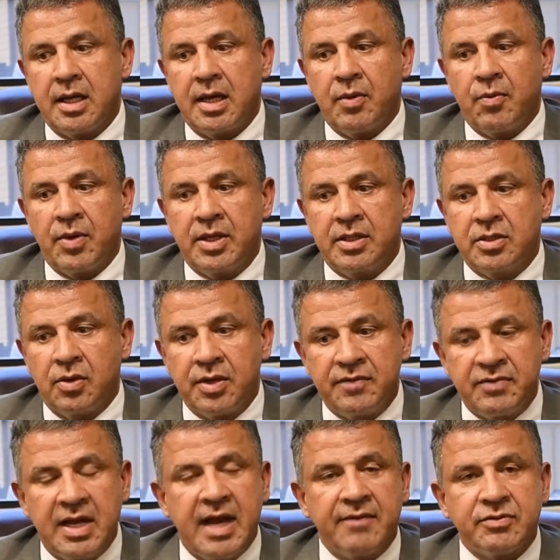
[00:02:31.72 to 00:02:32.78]
We don't
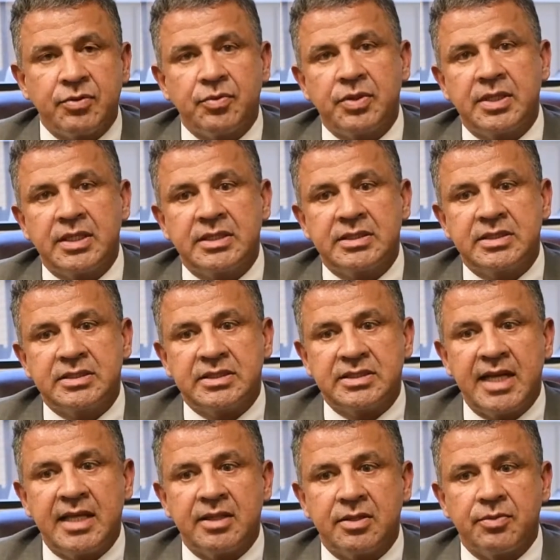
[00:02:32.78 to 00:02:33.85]
even have to really
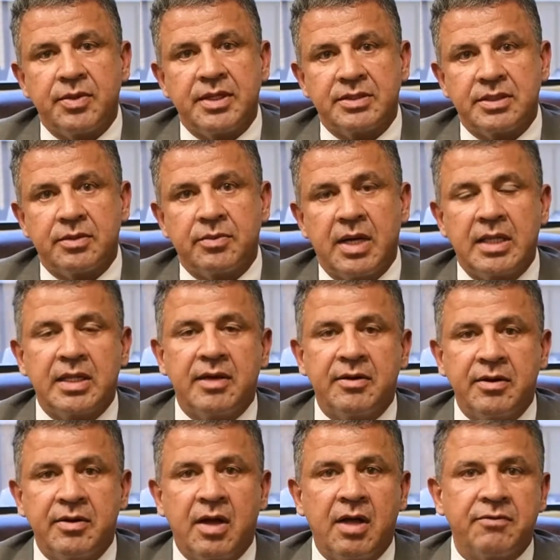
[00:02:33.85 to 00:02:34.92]
state the reason. Well,
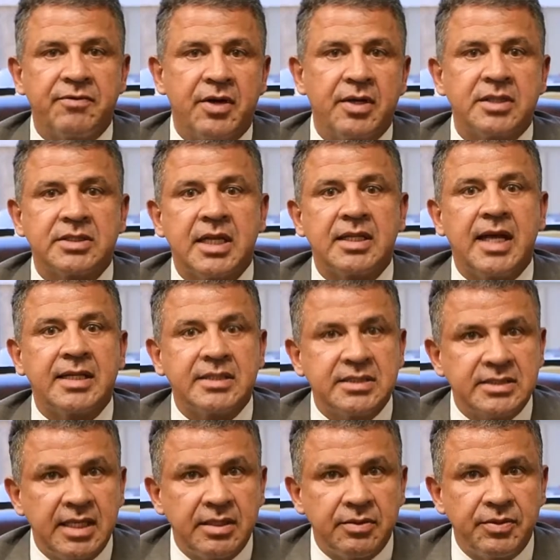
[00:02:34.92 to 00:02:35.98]
in all fairness, I like to
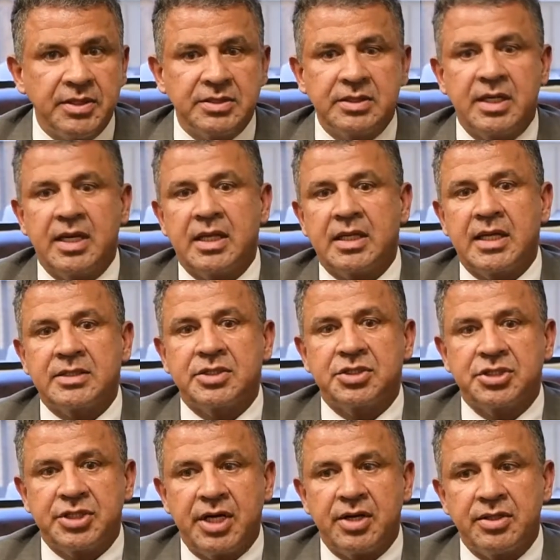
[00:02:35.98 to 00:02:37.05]
state the reason, and I like to
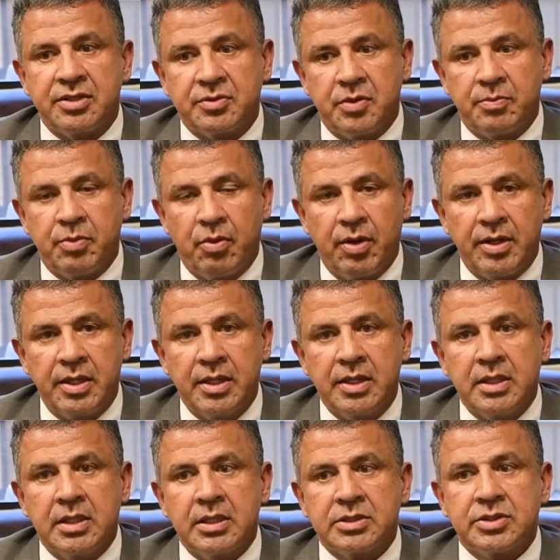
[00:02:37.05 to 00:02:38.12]
share the report
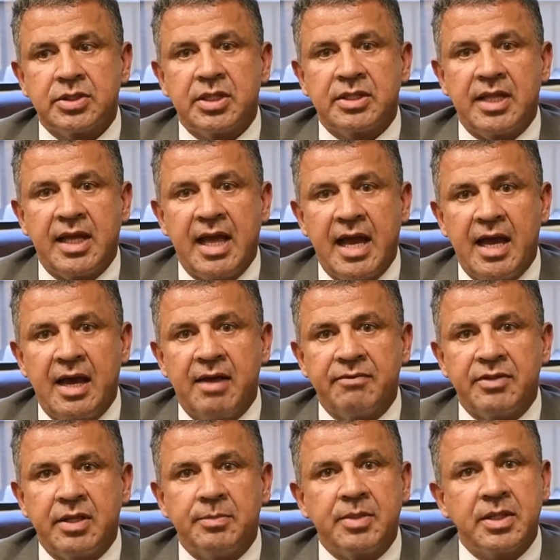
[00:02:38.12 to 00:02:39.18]
so that they
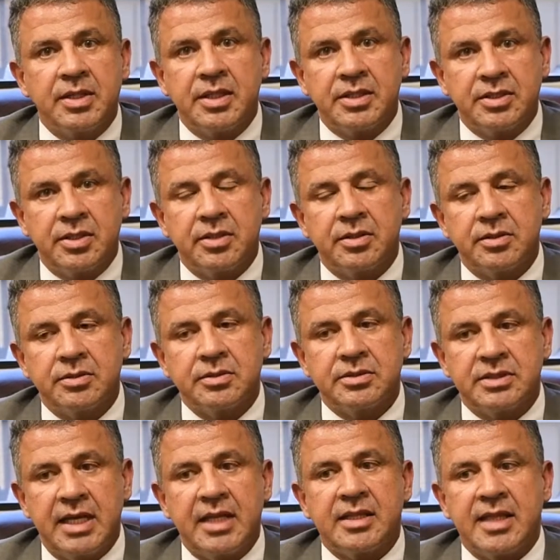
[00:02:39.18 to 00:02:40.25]
have the ability to
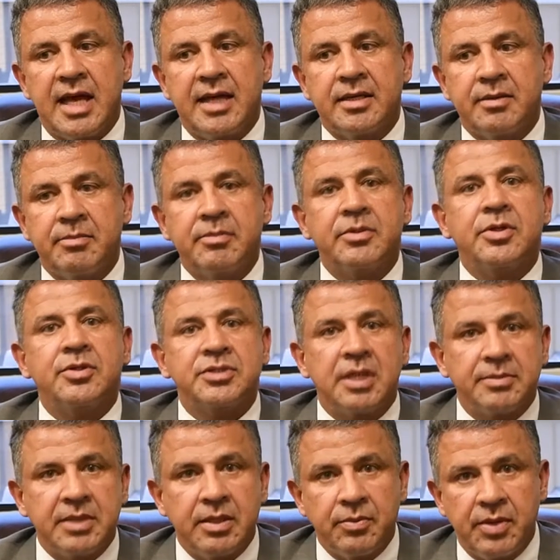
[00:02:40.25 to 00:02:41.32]
take that and do
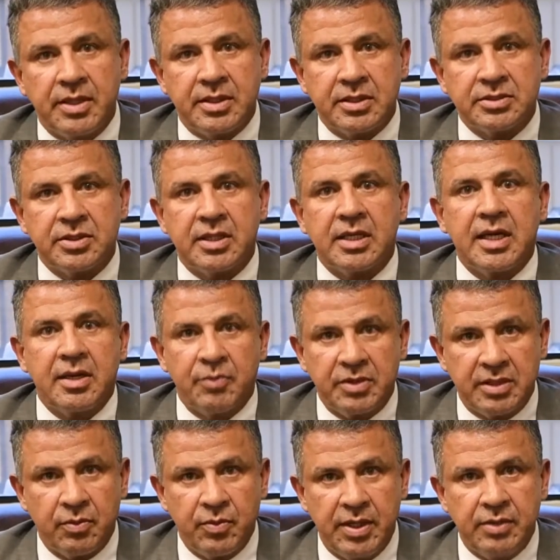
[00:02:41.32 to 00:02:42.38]
something with it. So again,
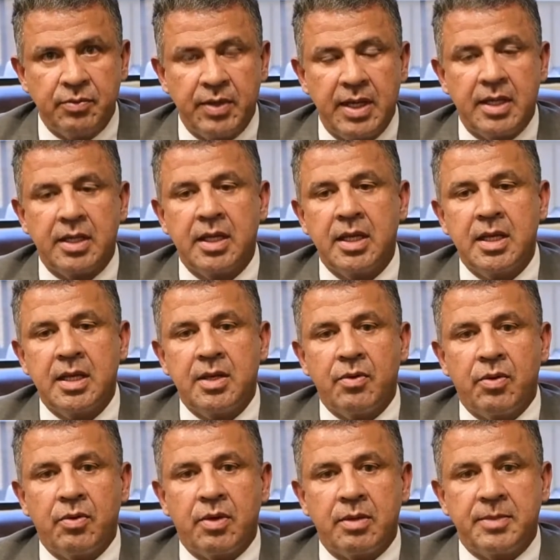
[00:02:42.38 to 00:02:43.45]
with the win-win,
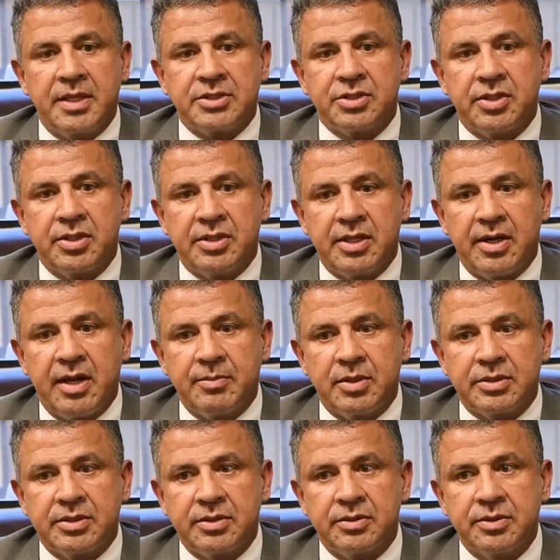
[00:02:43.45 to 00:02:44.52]
we want to make sure that they're
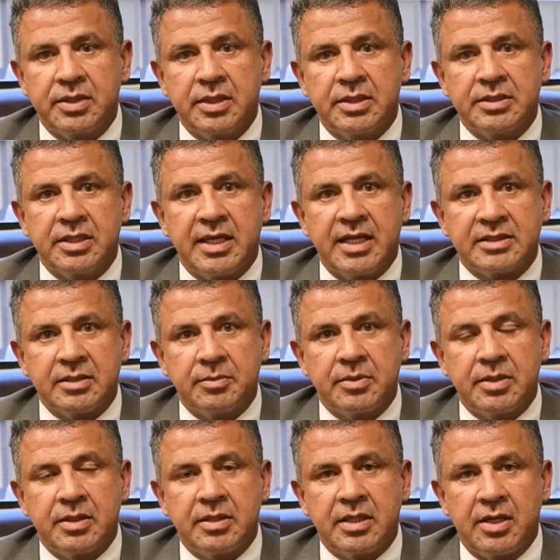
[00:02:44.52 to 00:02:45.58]
able to get
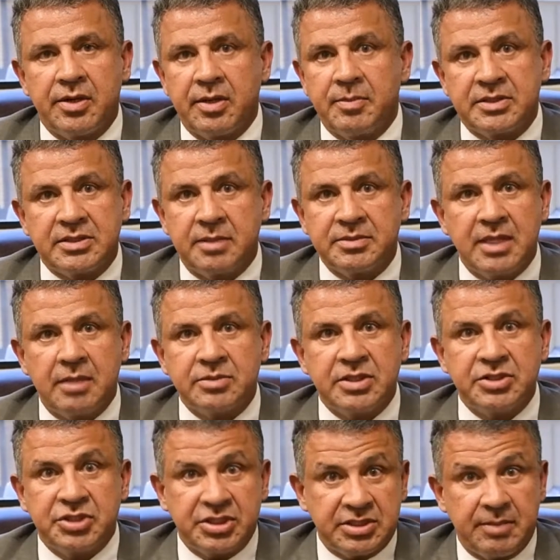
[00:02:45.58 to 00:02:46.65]
some clarity. But sometimes
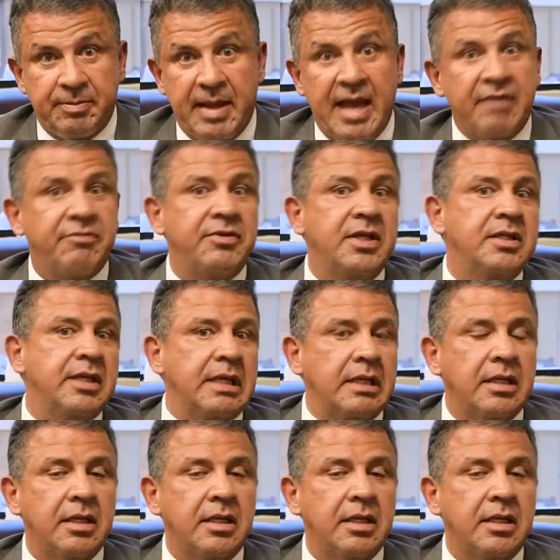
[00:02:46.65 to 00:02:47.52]
it's just a bad feeling.